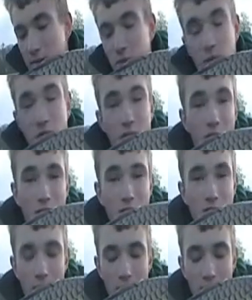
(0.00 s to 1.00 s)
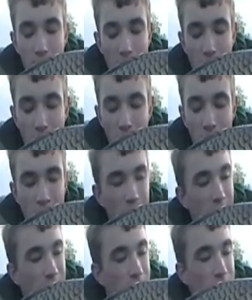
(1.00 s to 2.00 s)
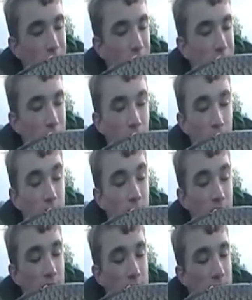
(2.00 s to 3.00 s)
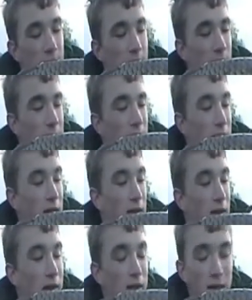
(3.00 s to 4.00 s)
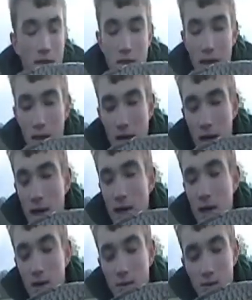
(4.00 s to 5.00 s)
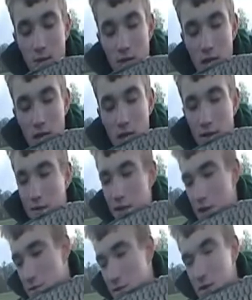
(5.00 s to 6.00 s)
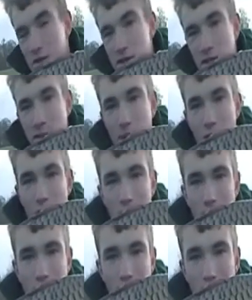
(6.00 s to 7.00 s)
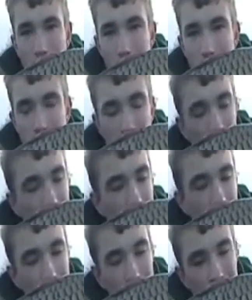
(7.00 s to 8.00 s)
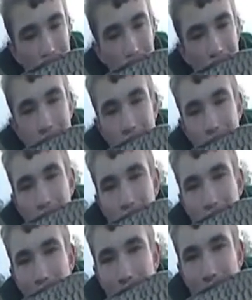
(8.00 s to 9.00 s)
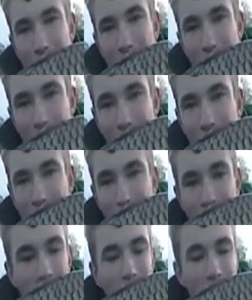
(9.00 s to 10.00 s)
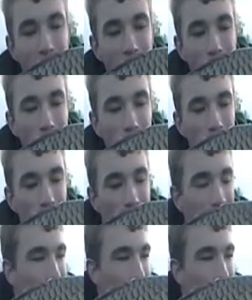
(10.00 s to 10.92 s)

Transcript: it was so close in, and it took it. I really didn't expect that. So yeah, what a stunning little fish, one of those simmer commons. Yeah, made up with that. It is cold,